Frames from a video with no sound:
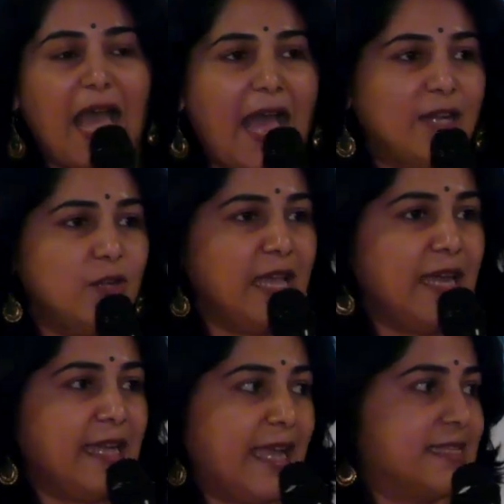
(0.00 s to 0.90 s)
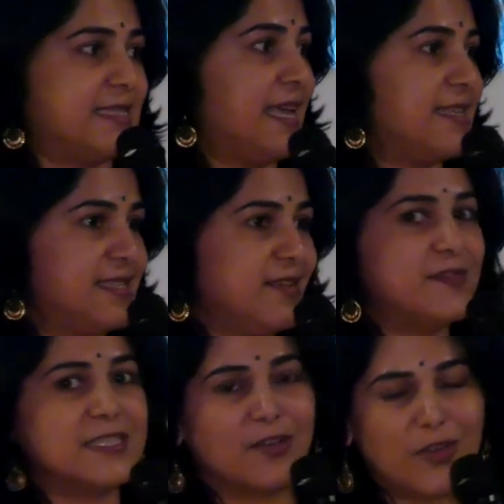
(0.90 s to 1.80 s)
Add to that excessive
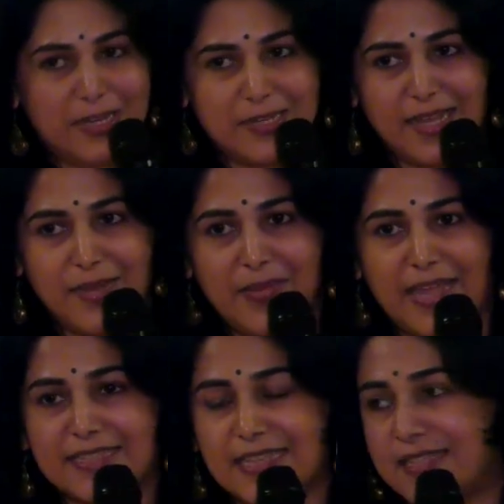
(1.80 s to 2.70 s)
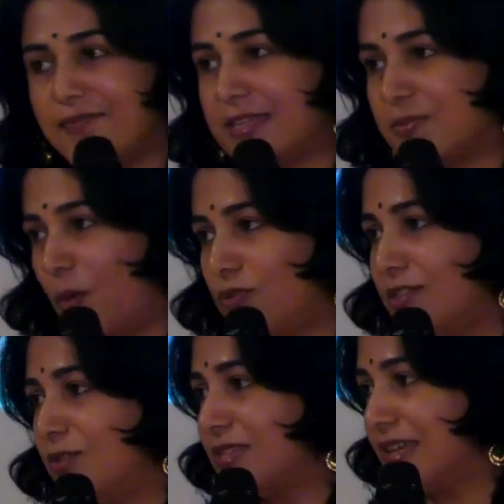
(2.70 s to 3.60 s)
screen time, excessive
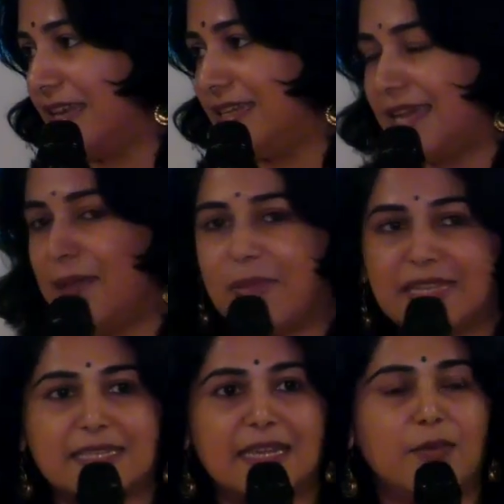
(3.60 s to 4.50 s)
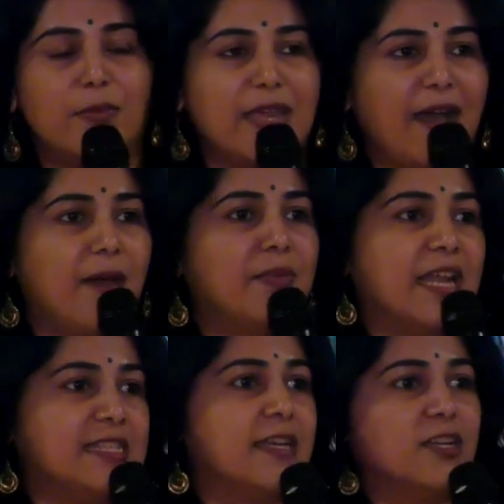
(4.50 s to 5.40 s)
exposure to screen time. Basically, we are
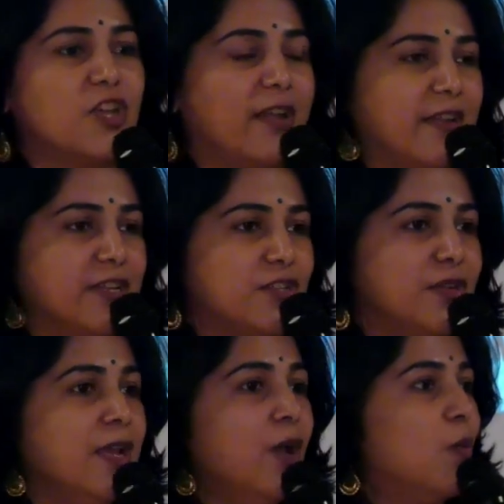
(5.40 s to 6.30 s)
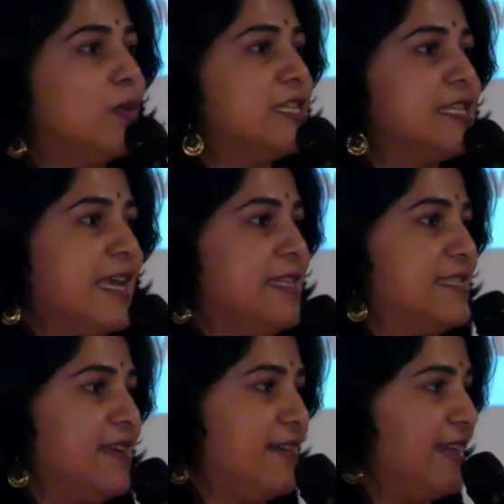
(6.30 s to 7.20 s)
raising a generation which is
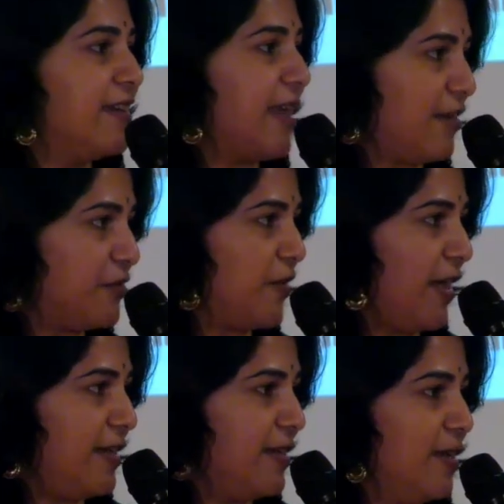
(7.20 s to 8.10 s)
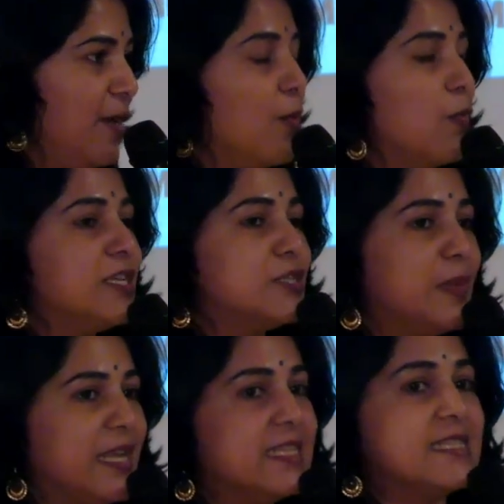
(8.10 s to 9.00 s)
instantly gratified, which
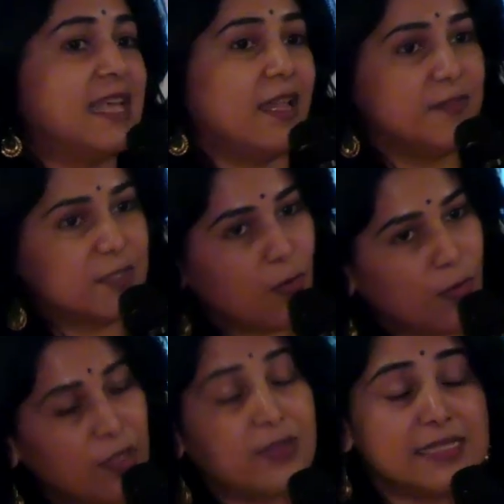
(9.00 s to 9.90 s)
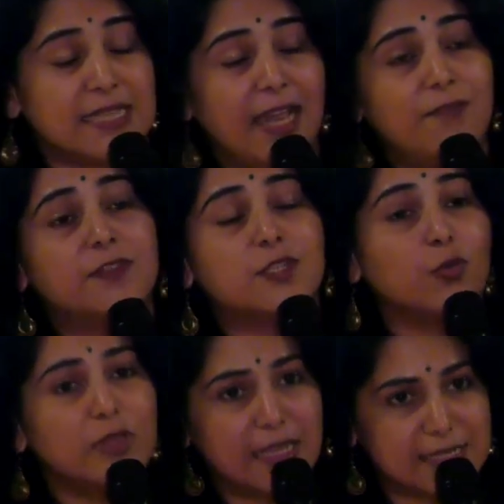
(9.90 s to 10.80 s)
means
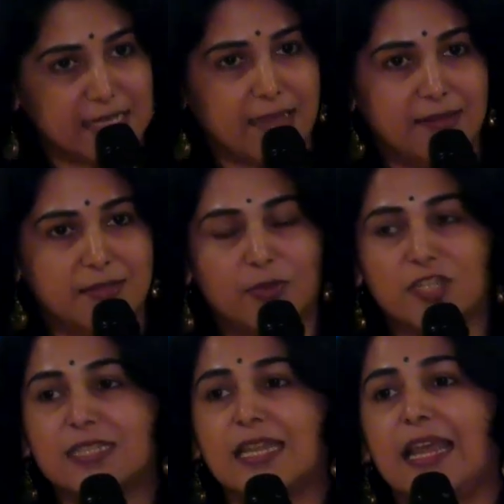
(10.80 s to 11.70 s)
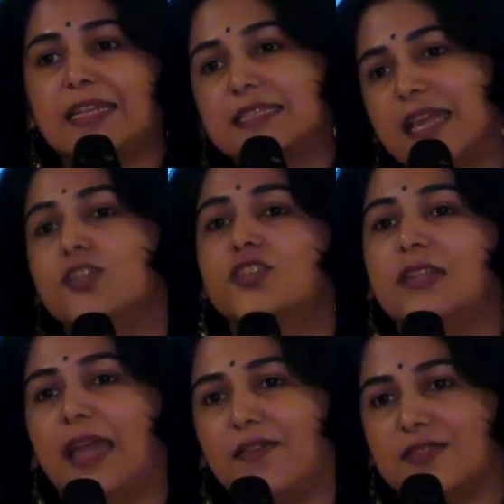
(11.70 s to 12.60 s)
self-soothing skills, which is an essential
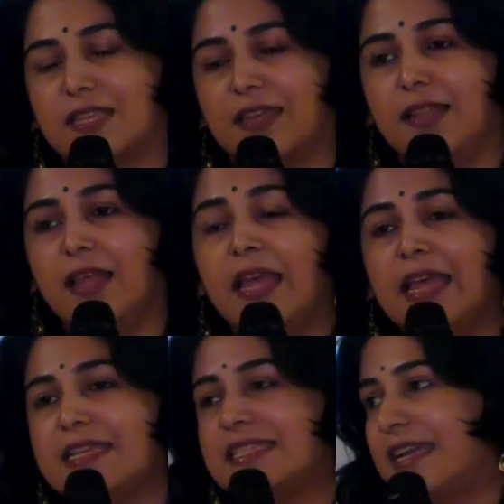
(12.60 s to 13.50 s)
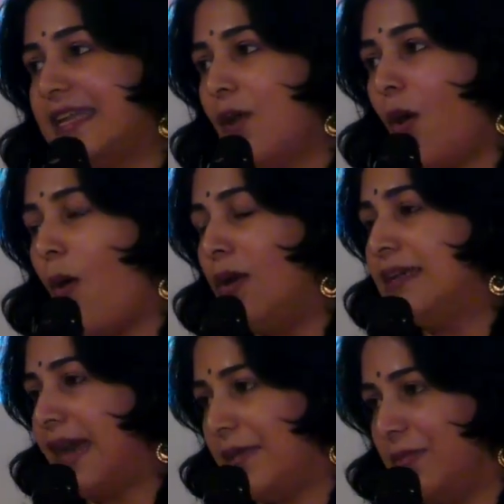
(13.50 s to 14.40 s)
life skill, is at an
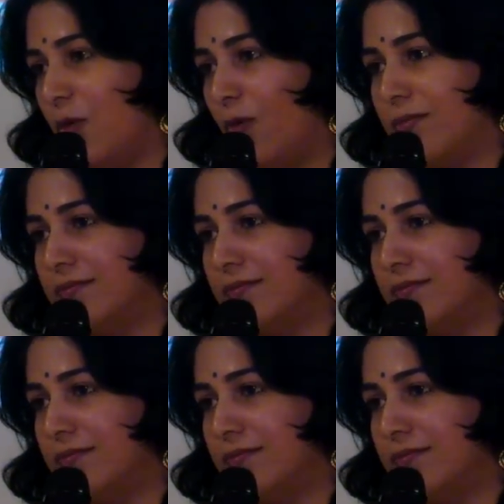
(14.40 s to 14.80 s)
all-time low.